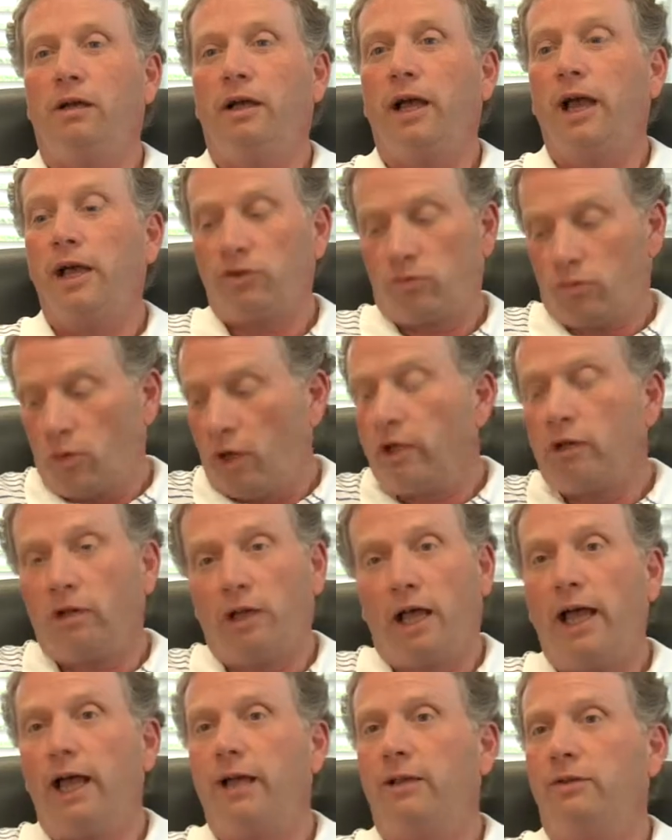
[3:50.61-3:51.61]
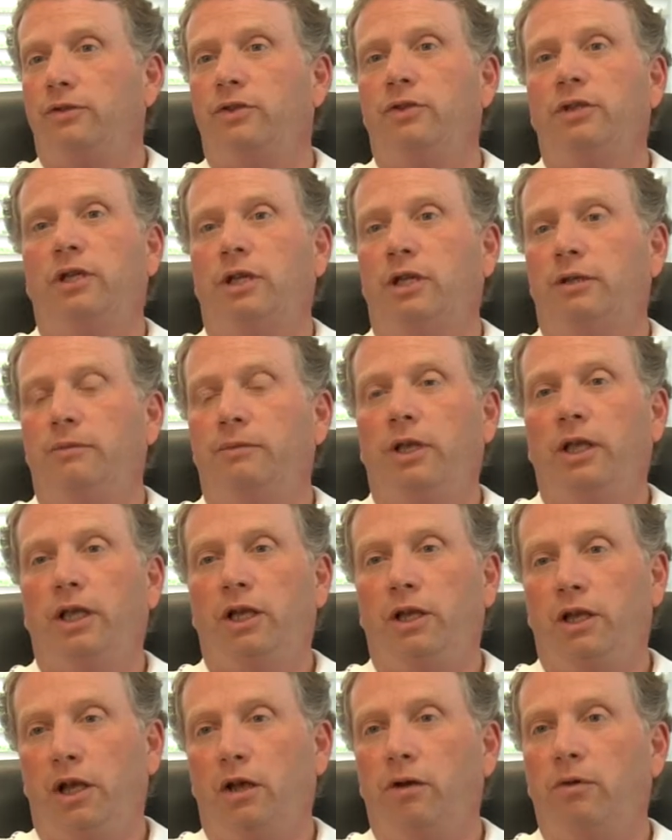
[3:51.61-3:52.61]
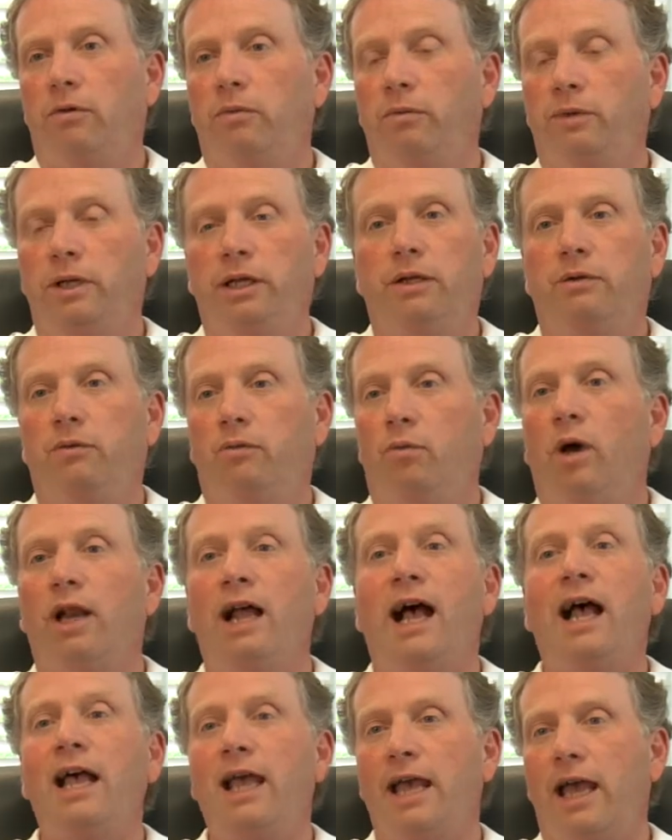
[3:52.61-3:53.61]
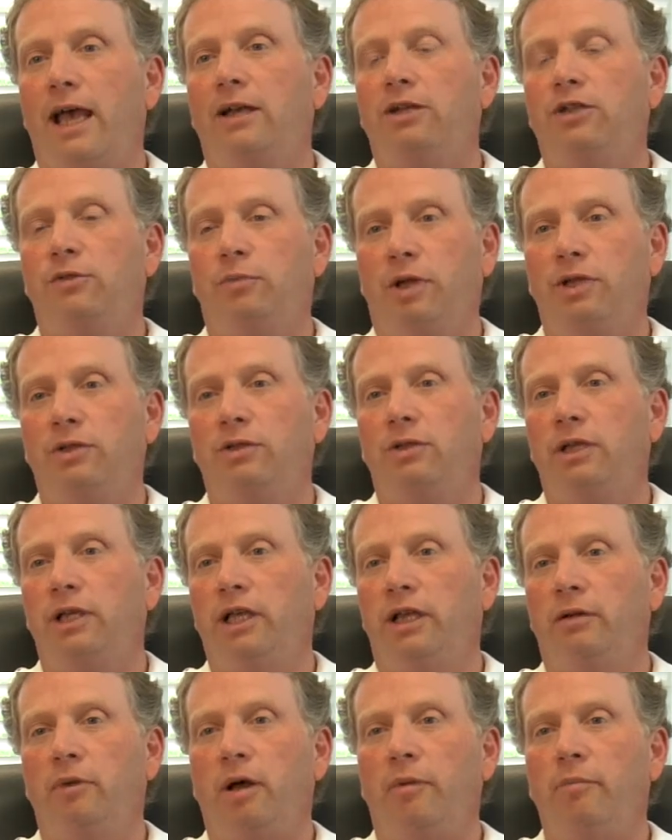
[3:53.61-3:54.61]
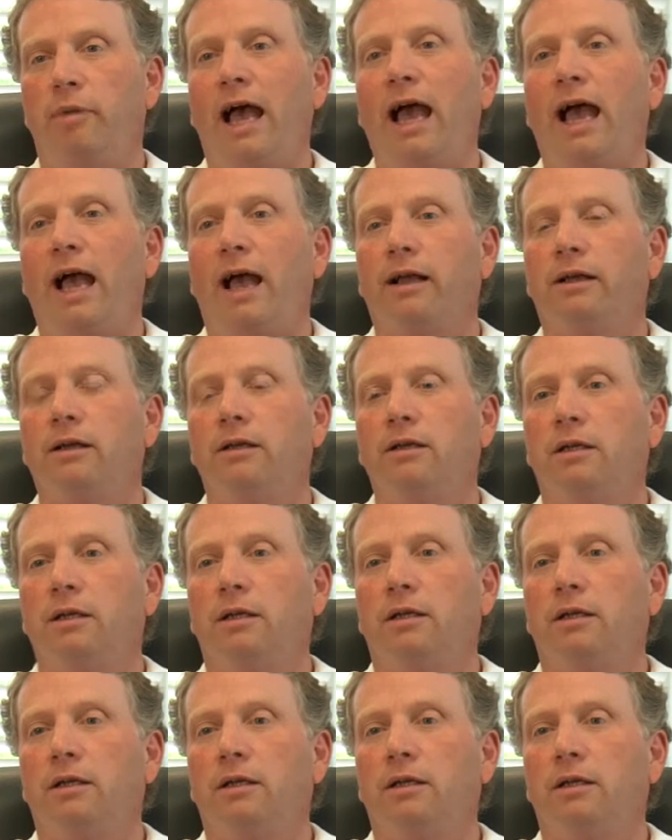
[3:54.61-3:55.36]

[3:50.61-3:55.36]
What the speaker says: as well as in what I had, especially in my back.